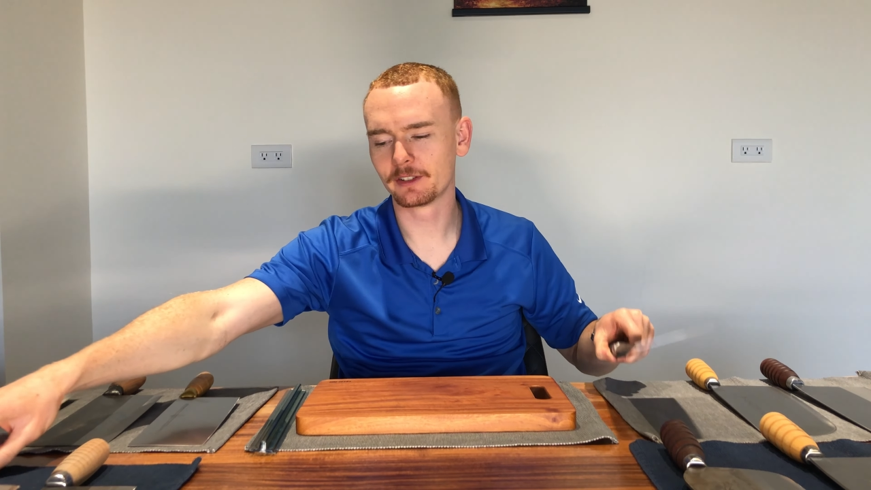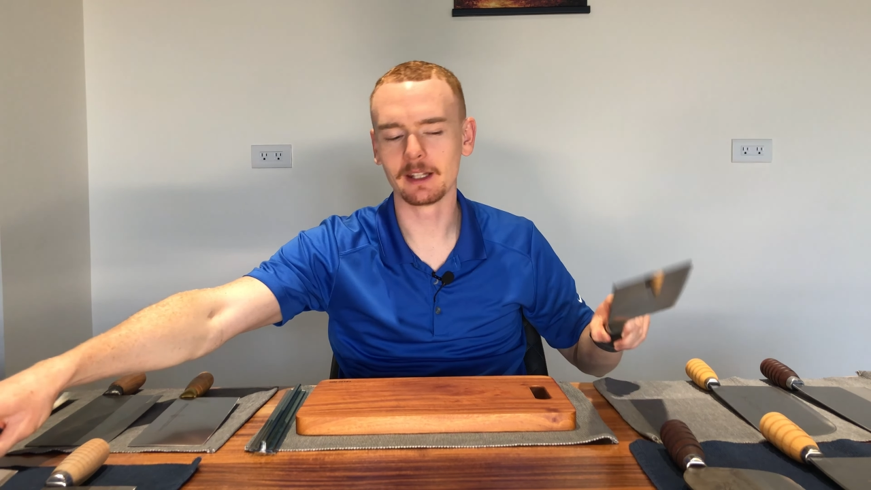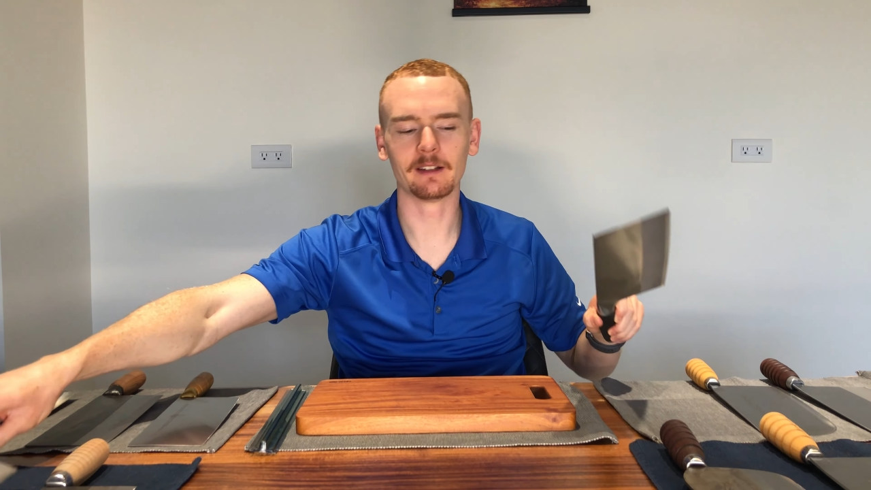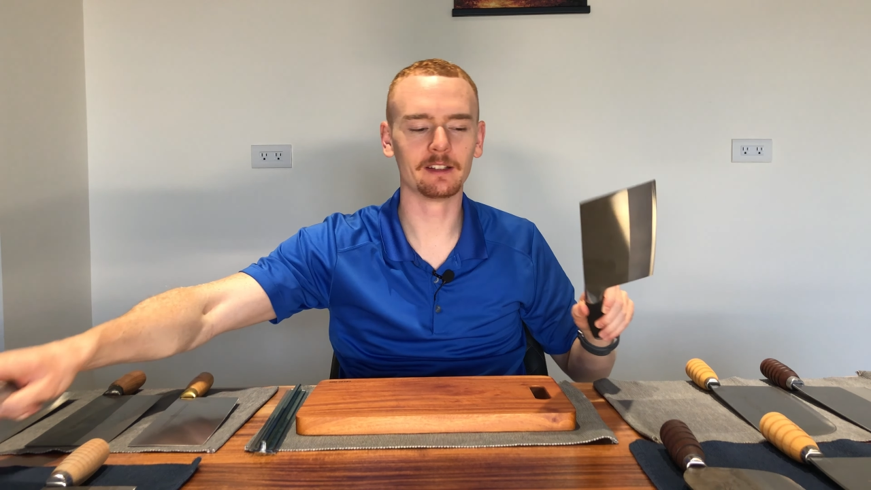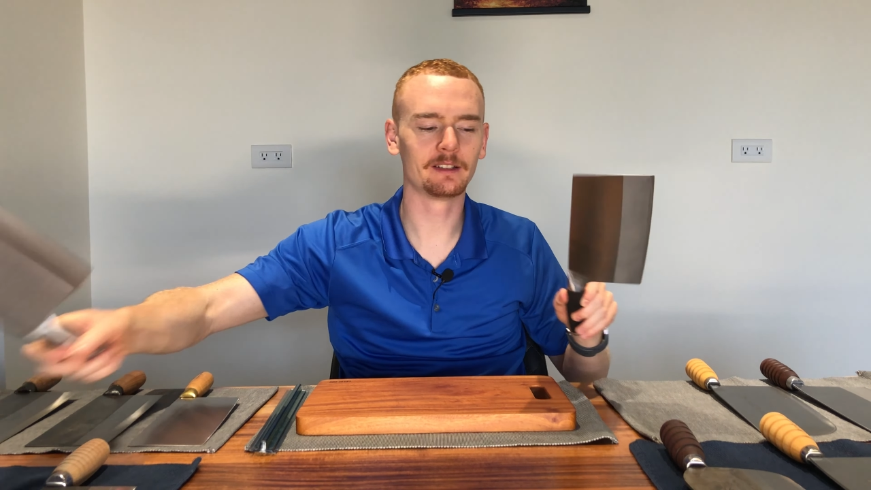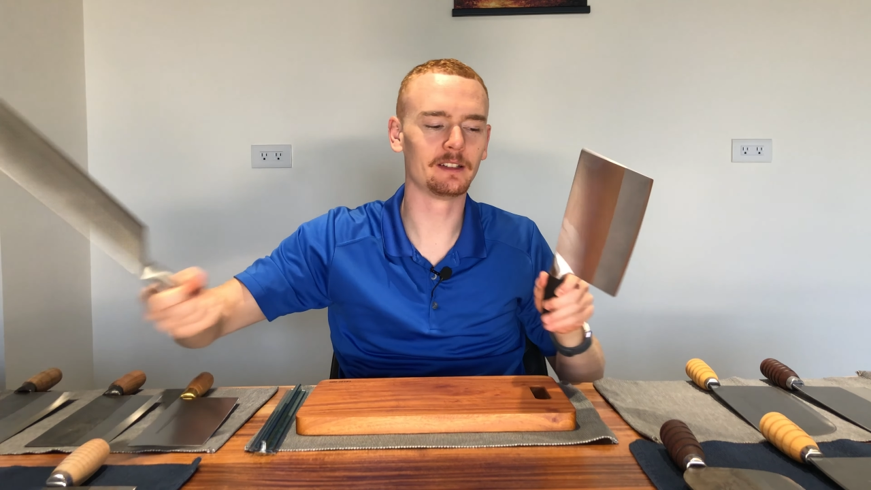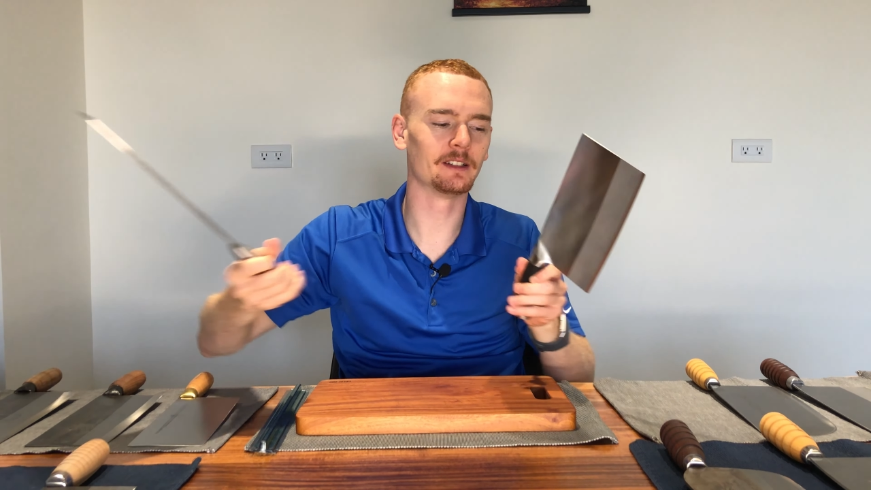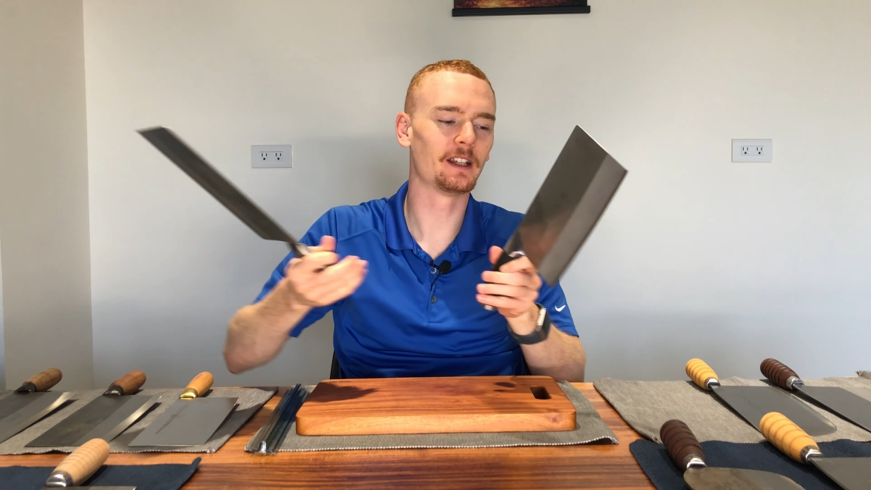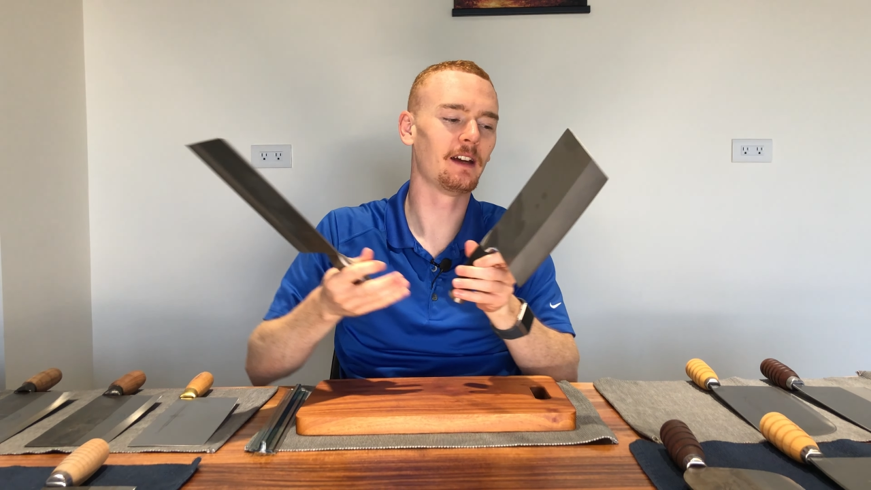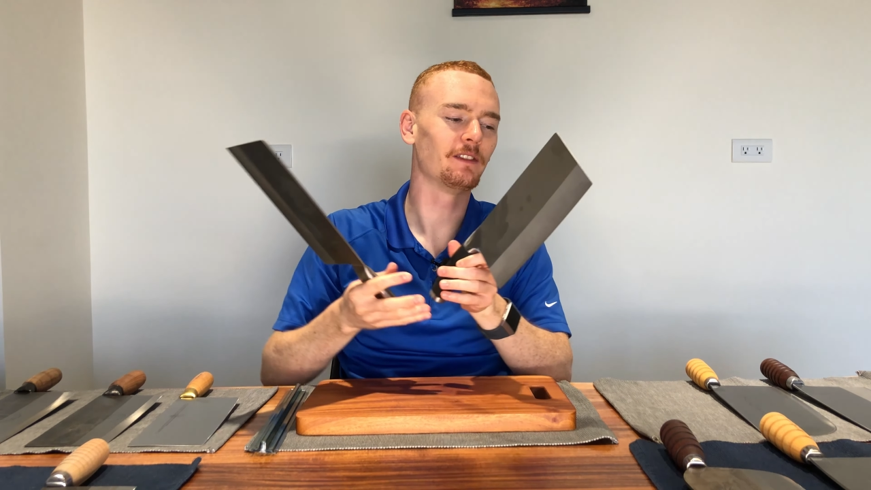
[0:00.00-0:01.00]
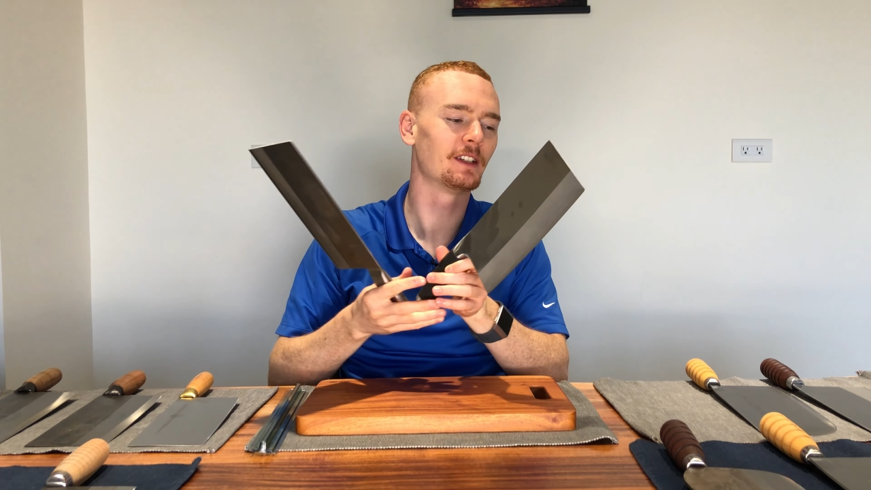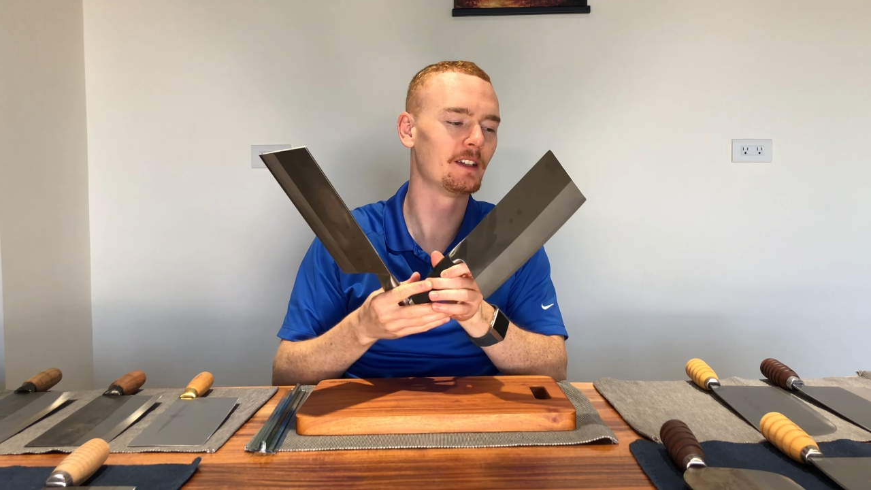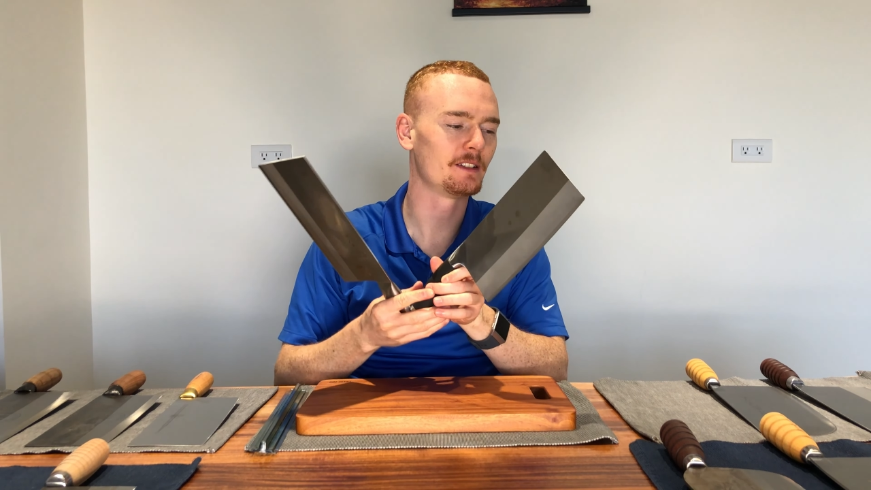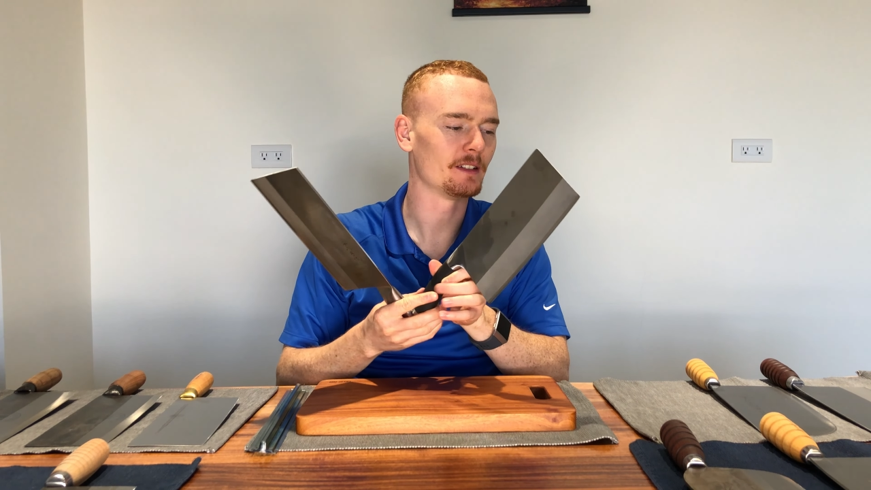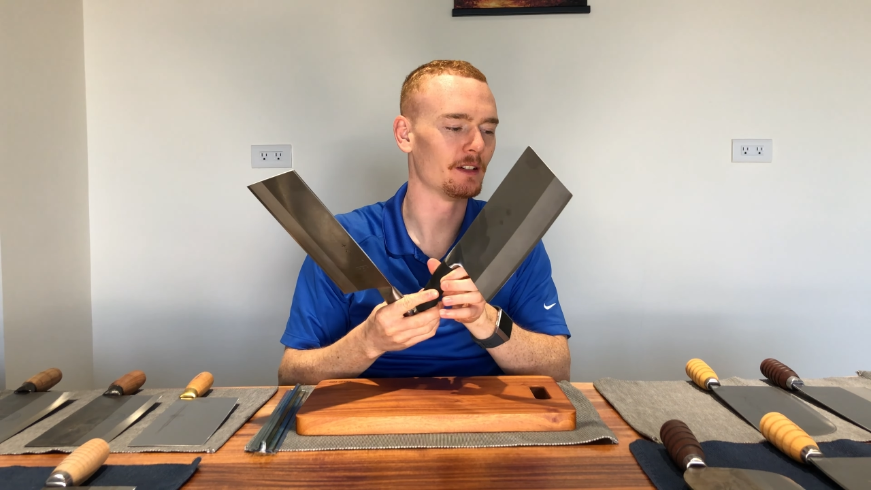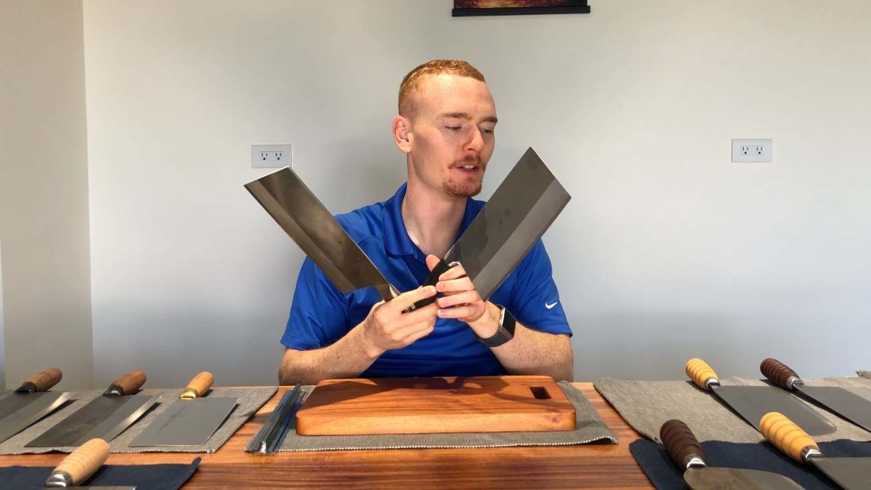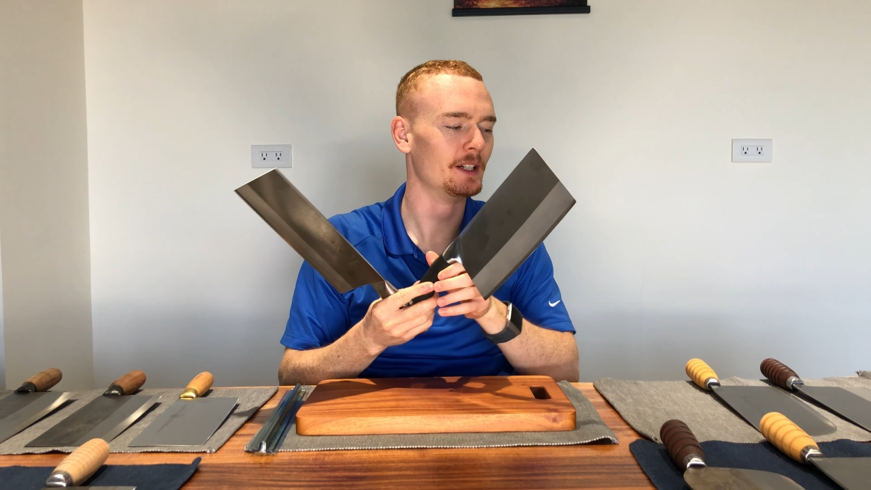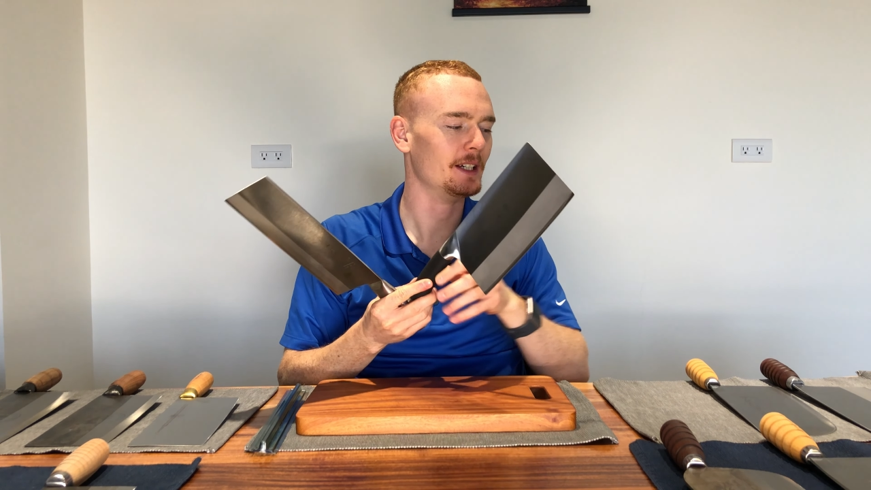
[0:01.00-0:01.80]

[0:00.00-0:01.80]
stainless steel knives also,